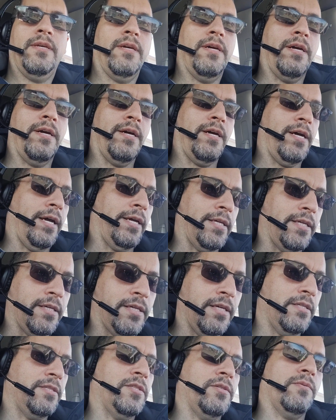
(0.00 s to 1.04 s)
I
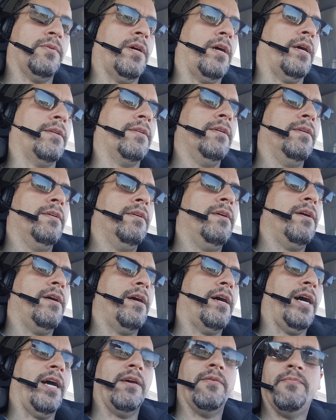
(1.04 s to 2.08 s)
kid you not.
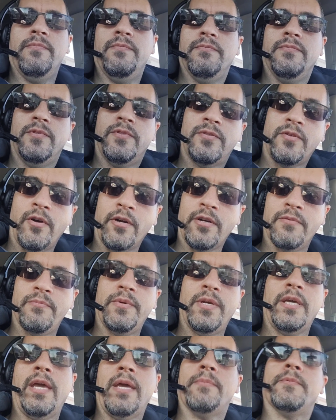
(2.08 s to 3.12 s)
I started
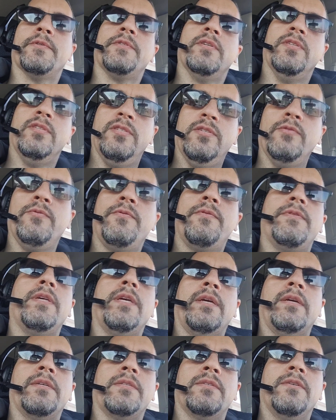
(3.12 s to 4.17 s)
being able to do
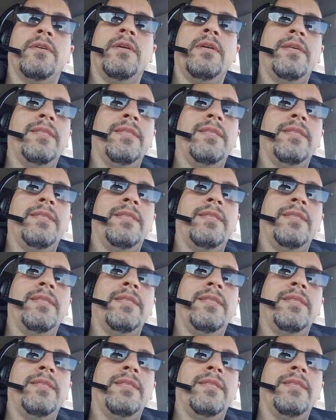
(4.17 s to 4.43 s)
things